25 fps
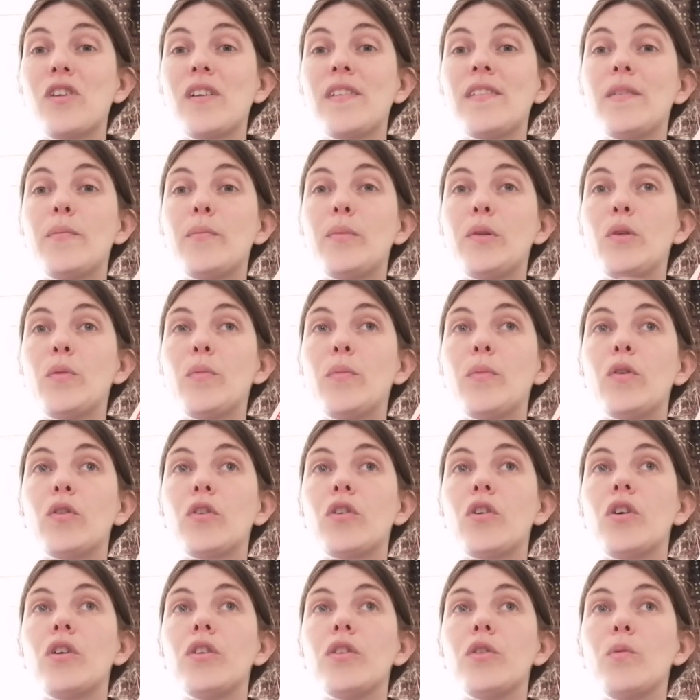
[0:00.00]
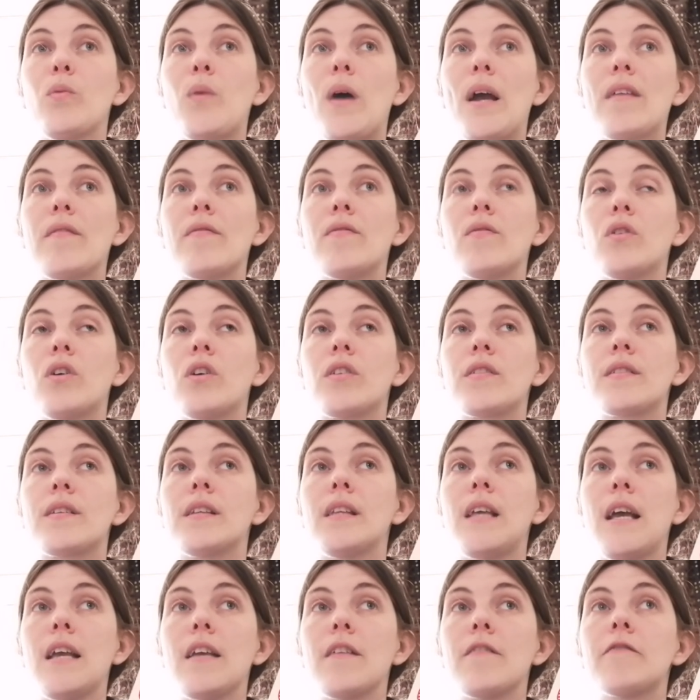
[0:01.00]
Tracy Bloom book called The Wife Who Got
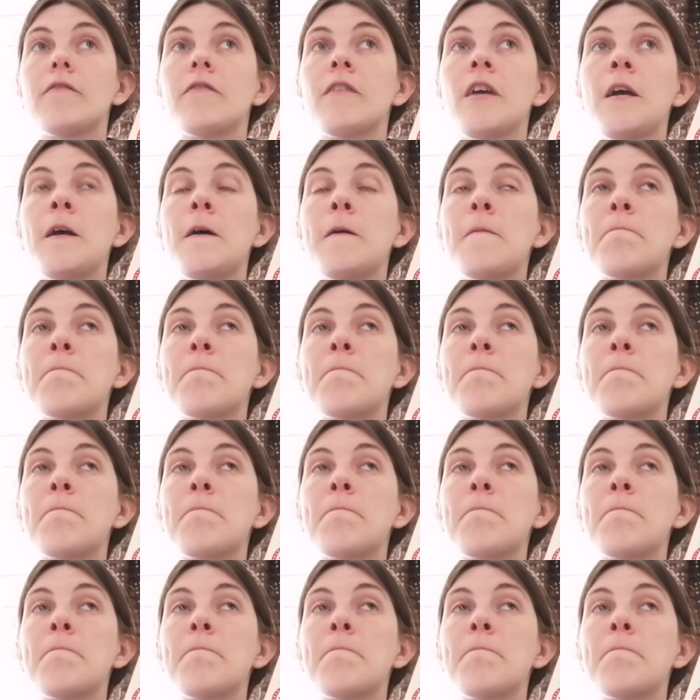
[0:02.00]
a Life.